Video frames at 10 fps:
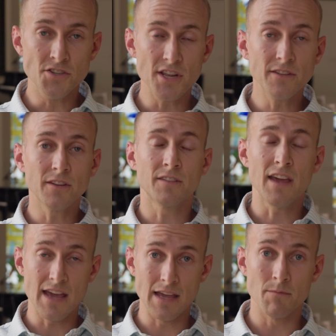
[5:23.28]
Jesus
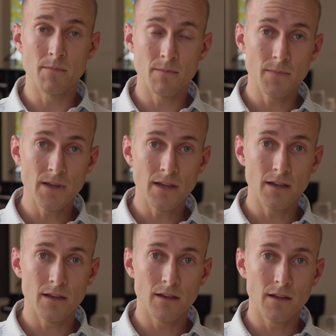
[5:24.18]
came
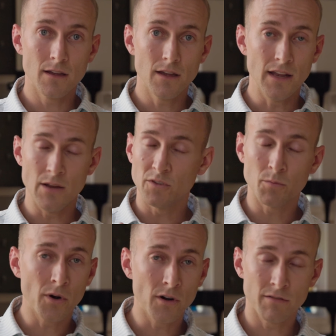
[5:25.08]
and he was
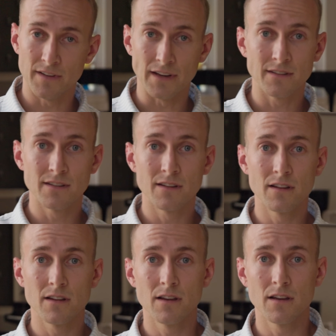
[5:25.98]
perfect.
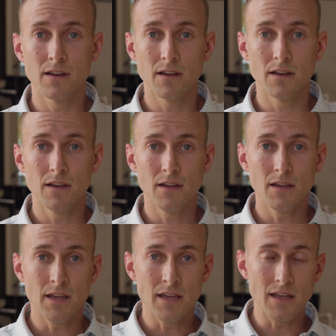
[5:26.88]

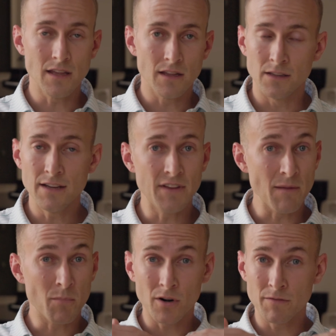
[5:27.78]
He lived a
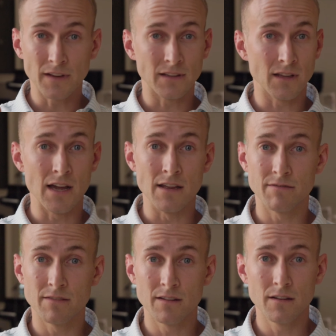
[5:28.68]
perfect
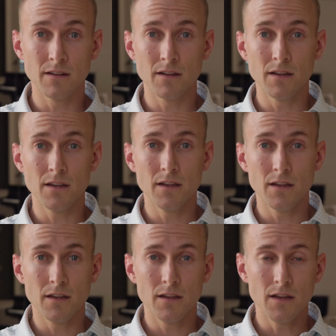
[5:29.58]
life
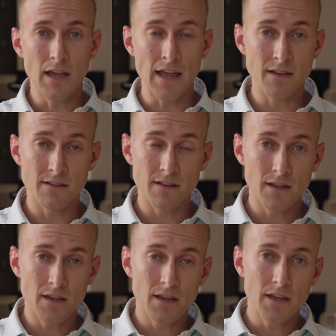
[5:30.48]
and
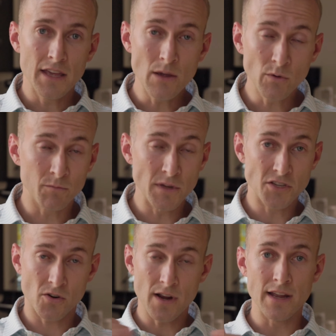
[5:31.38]
he was
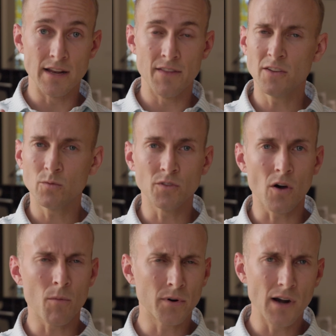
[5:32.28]
betrayed. And this was
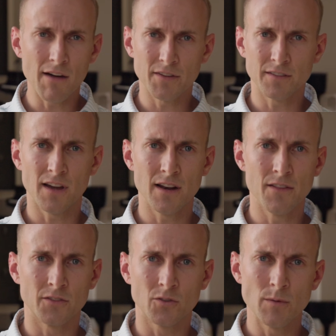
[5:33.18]
all prophesied in
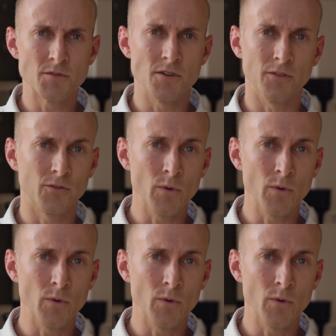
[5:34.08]
the scriptures.